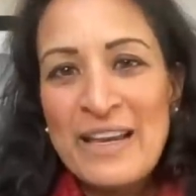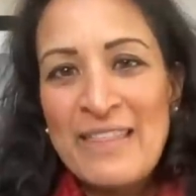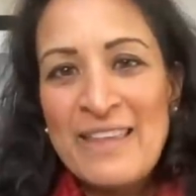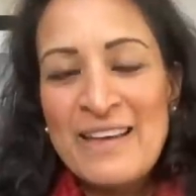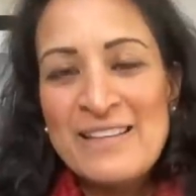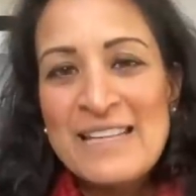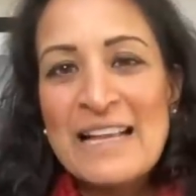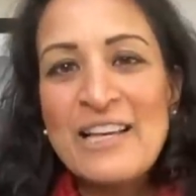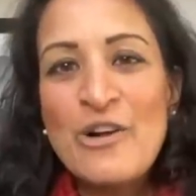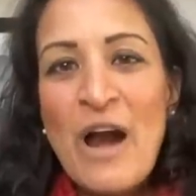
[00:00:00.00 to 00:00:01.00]
in the
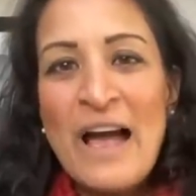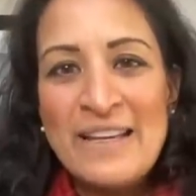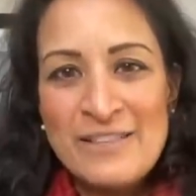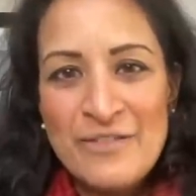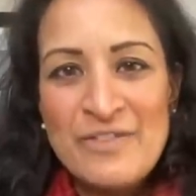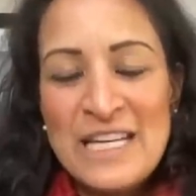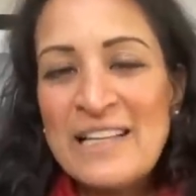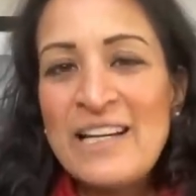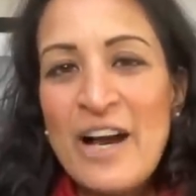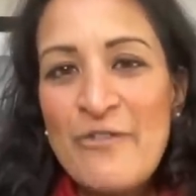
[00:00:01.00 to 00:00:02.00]
daily grind of
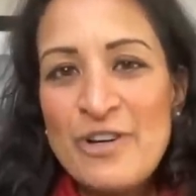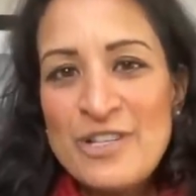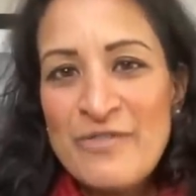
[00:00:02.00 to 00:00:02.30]
daily coverage